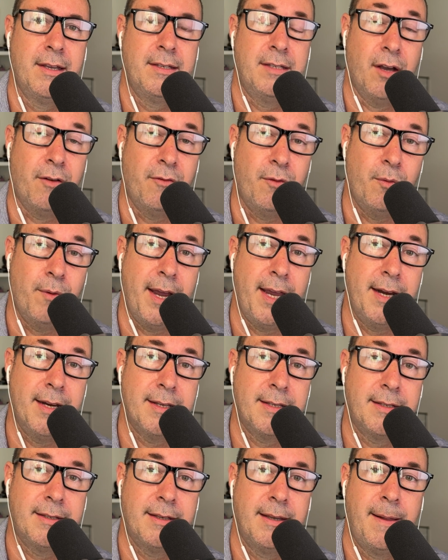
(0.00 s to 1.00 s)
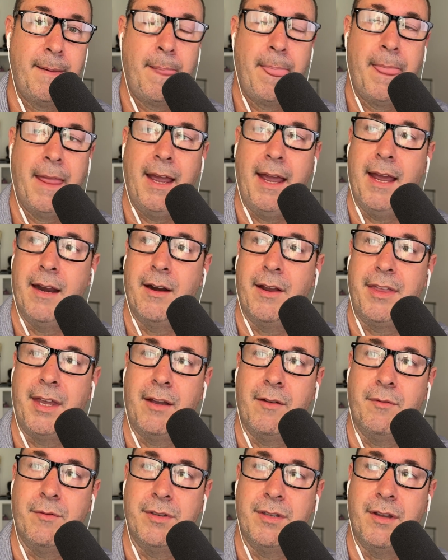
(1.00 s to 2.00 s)
self-awareness, and I
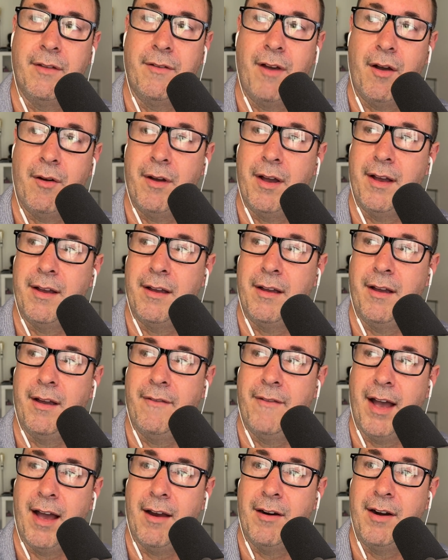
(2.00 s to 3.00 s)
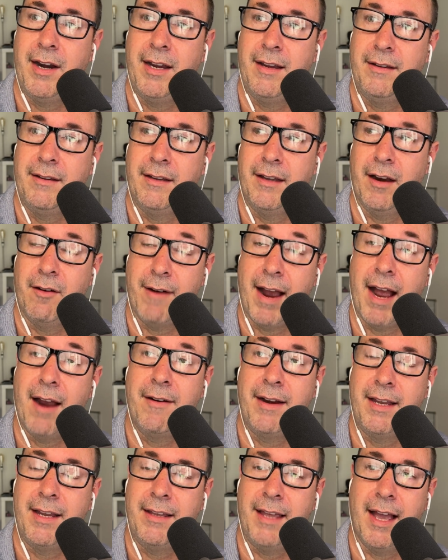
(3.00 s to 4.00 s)
think it was Noah Harari
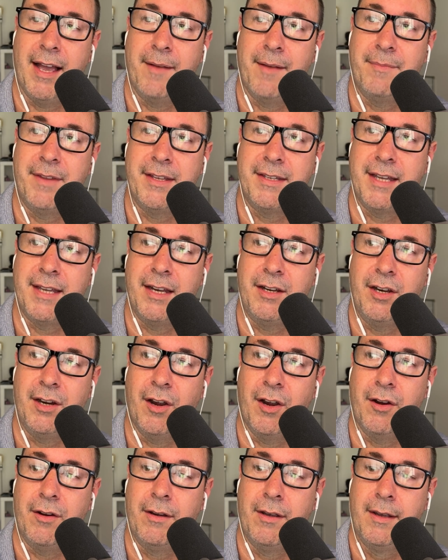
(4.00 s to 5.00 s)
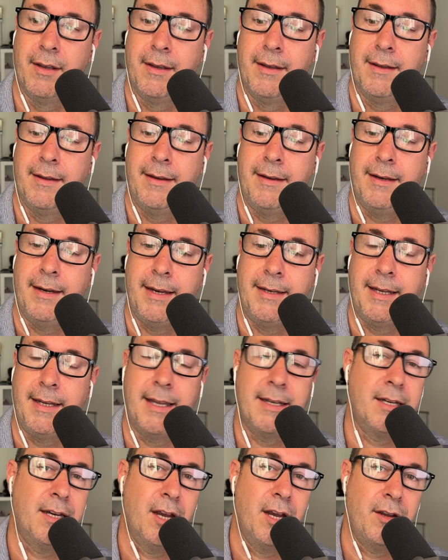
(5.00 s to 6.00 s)
that said, you need to
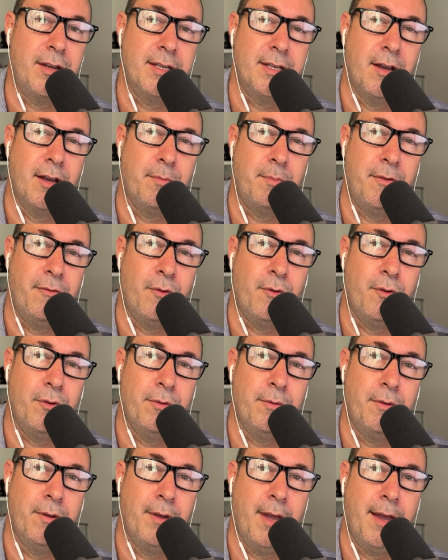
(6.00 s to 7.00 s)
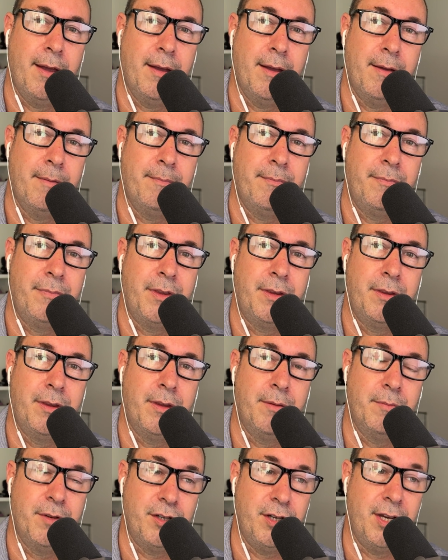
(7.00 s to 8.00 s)
get to know yourself before
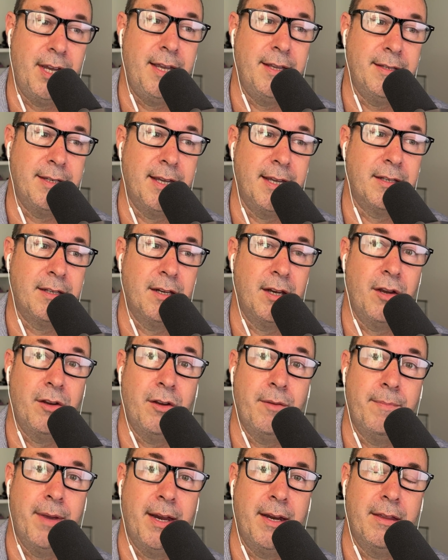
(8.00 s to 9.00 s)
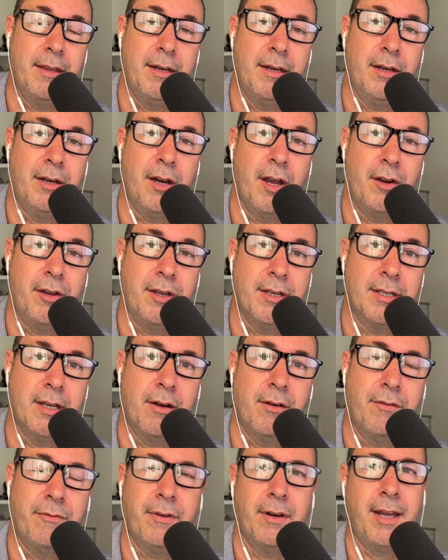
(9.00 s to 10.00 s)
the machines get to know you better than you know
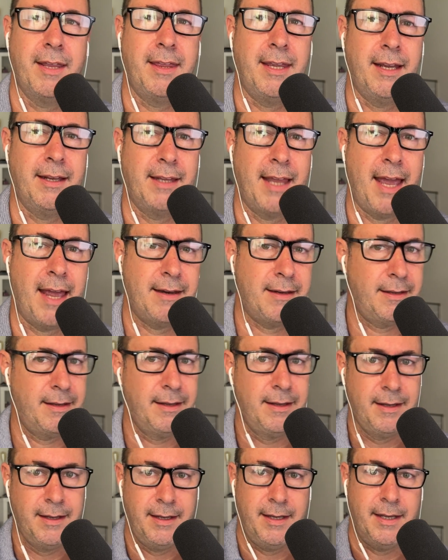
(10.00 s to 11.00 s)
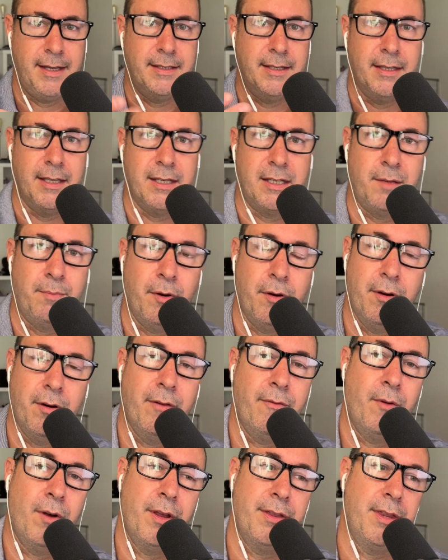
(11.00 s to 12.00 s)
yourself. And I think that is in the
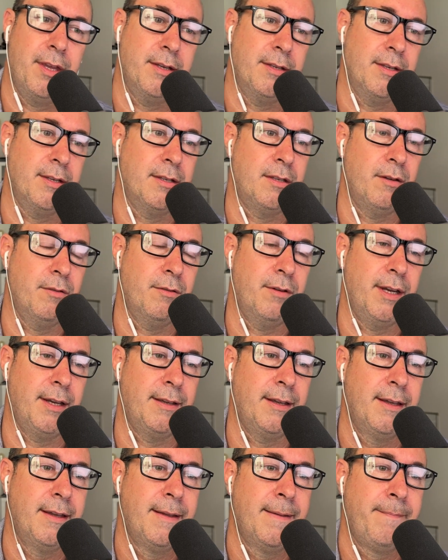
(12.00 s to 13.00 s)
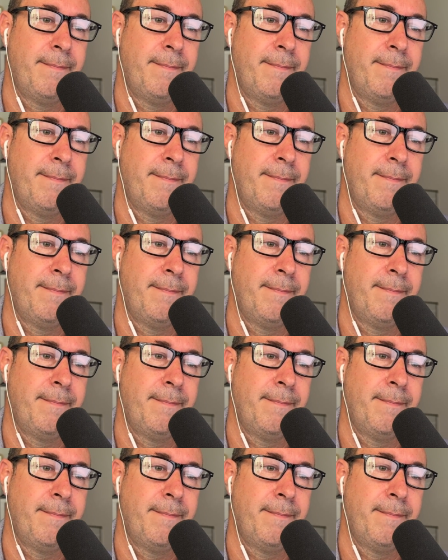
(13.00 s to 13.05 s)
spirit of what this is doing.